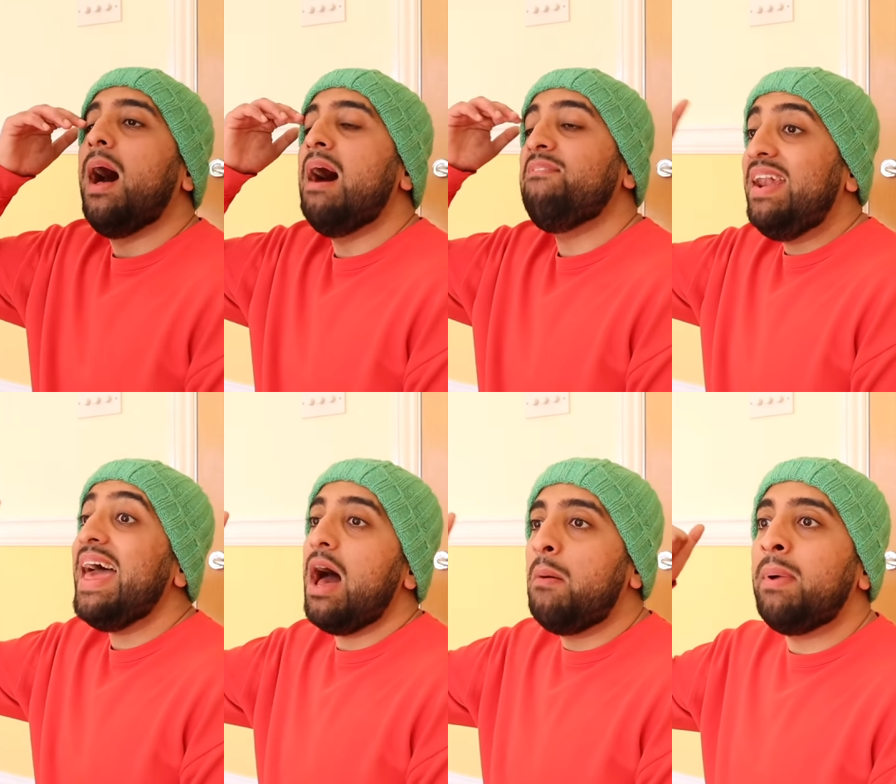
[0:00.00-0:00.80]
I've
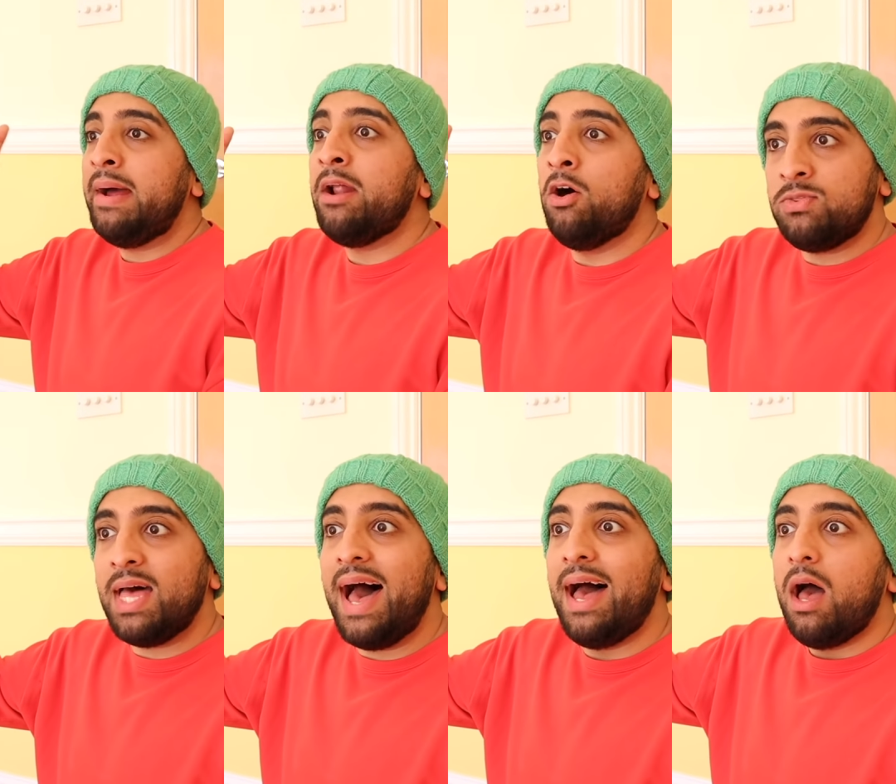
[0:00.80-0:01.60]
let Amma know
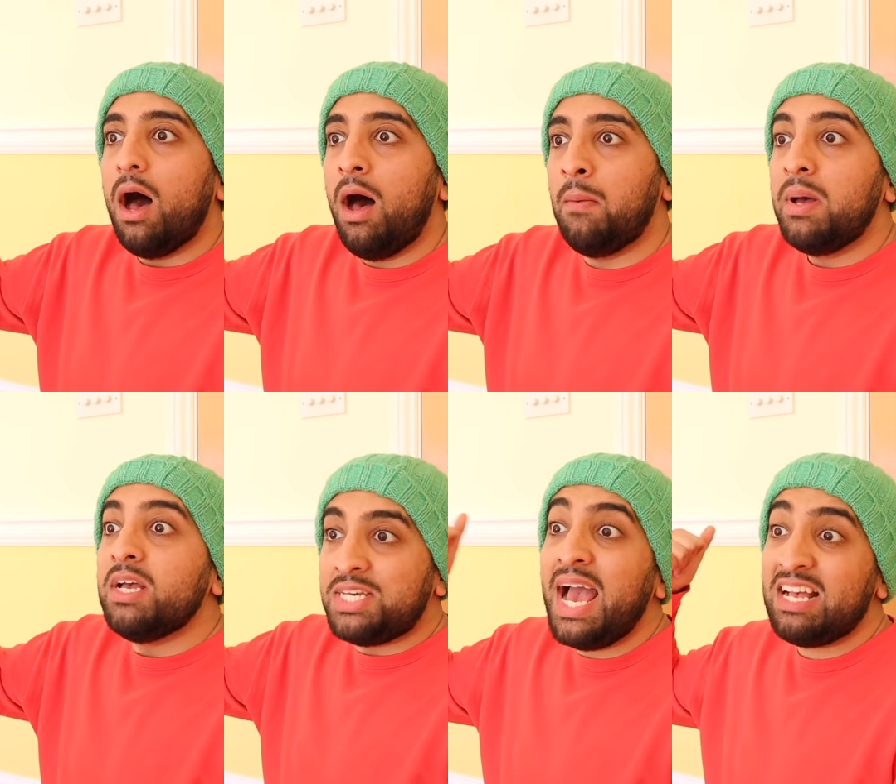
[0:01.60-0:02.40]
that
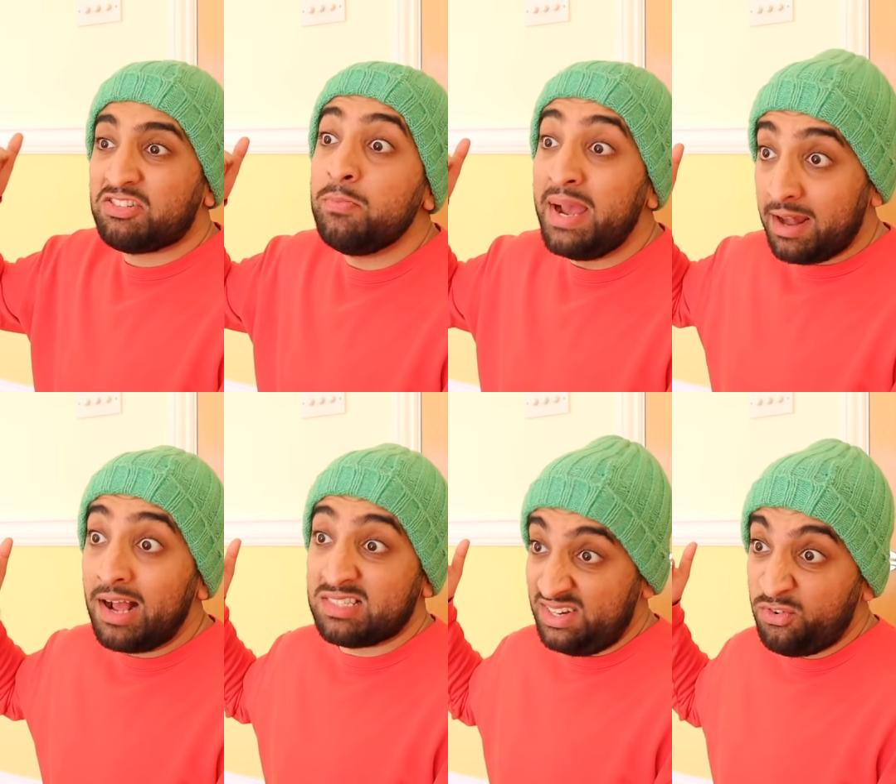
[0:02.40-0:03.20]
she has to make
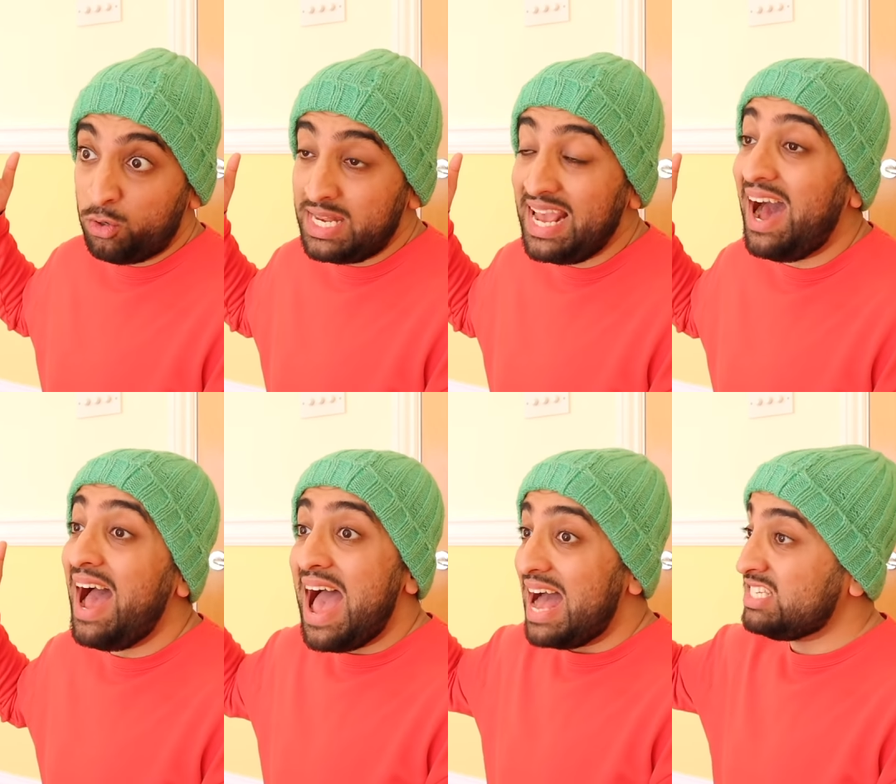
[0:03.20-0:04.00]
lots of rotiya
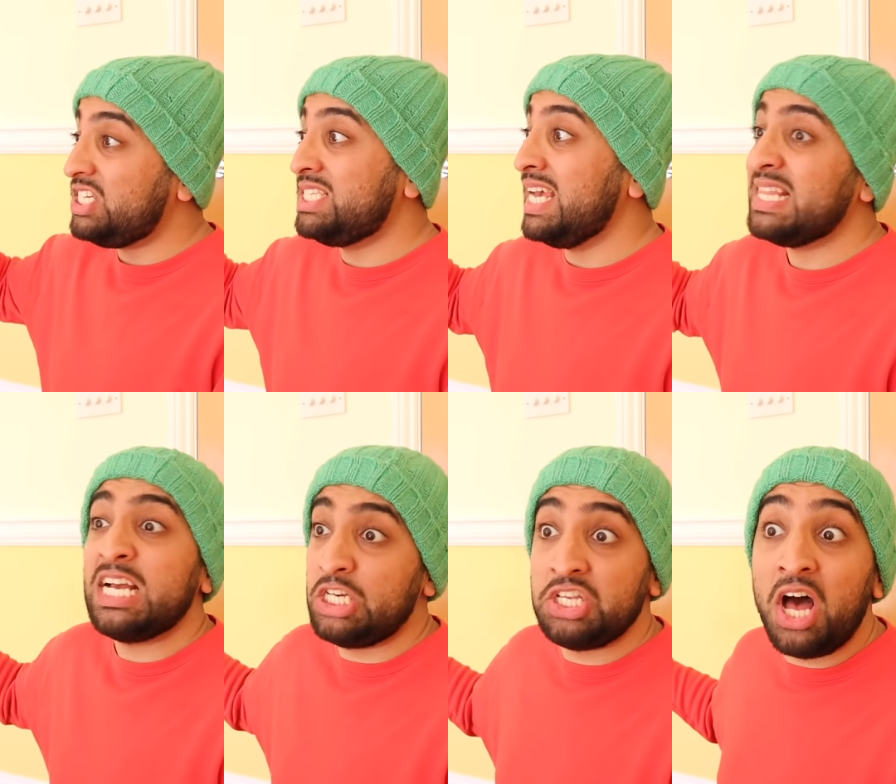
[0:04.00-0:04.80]
and she said that
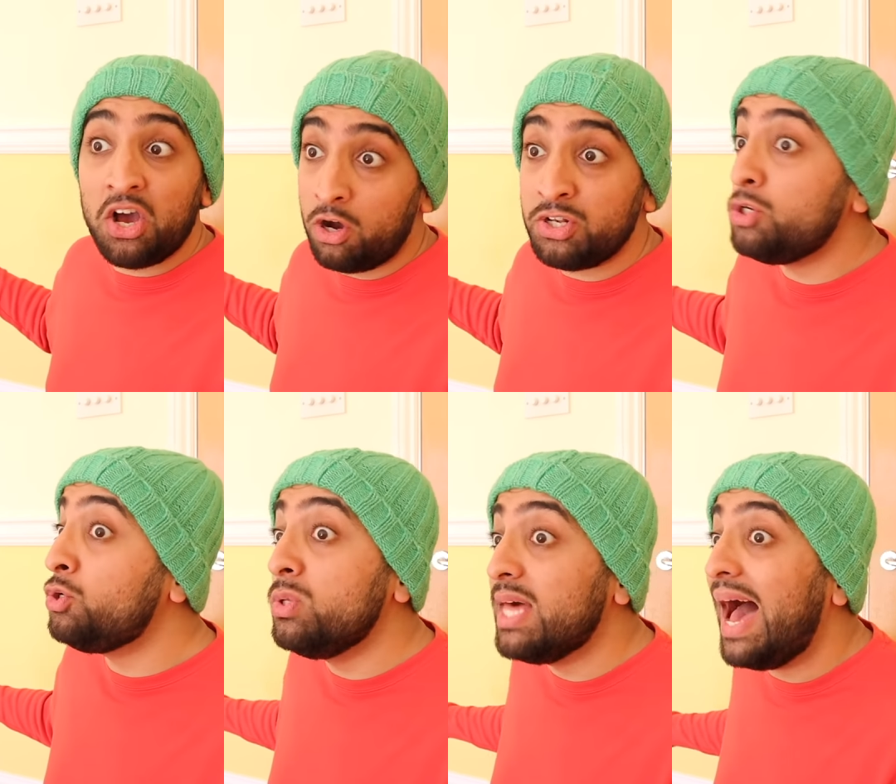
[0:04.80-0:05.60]
she's not going to
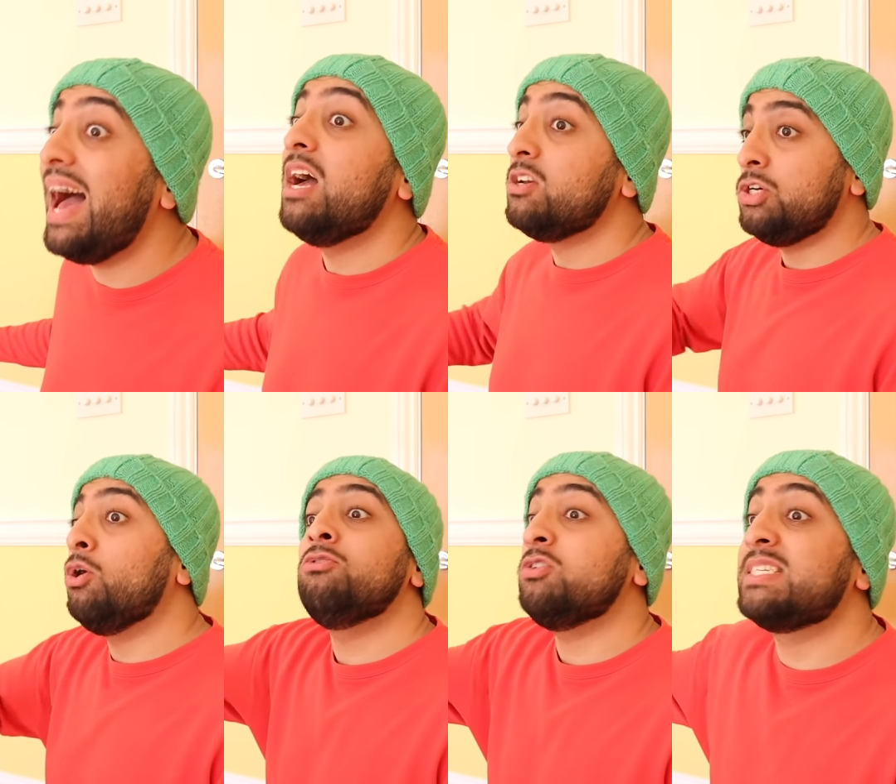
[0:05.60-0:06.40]
do that. She
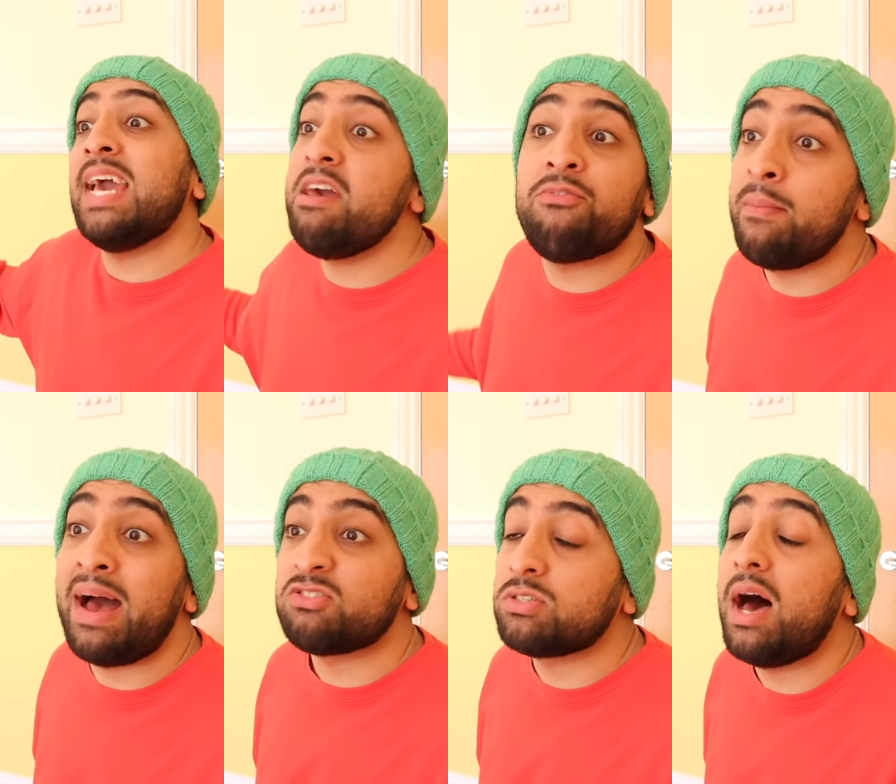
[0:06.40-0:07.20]
goes just get it from
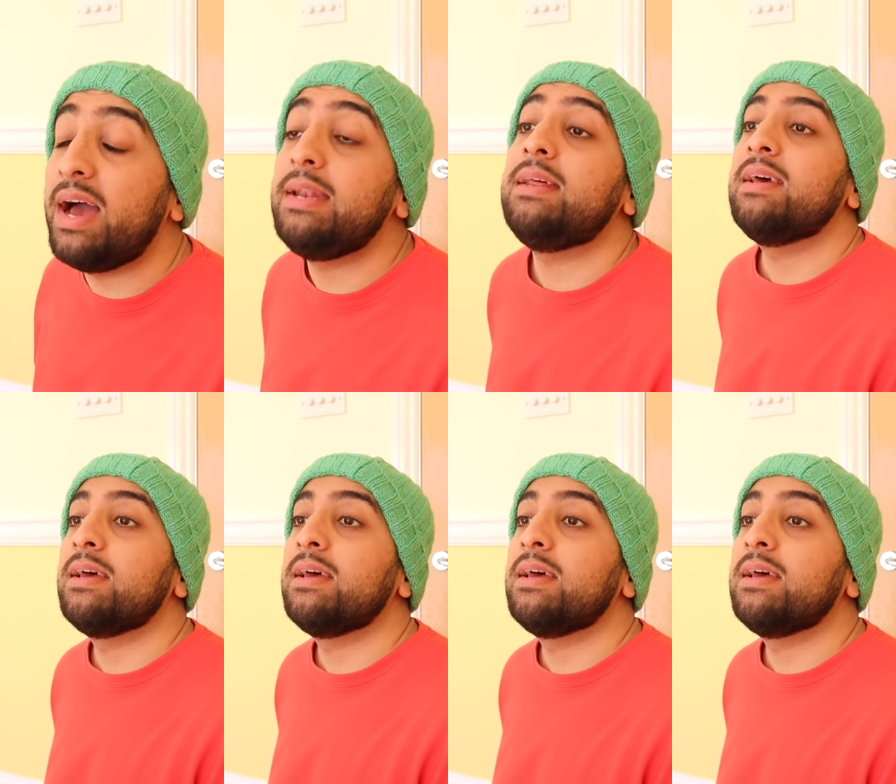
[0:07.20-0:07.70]
outside.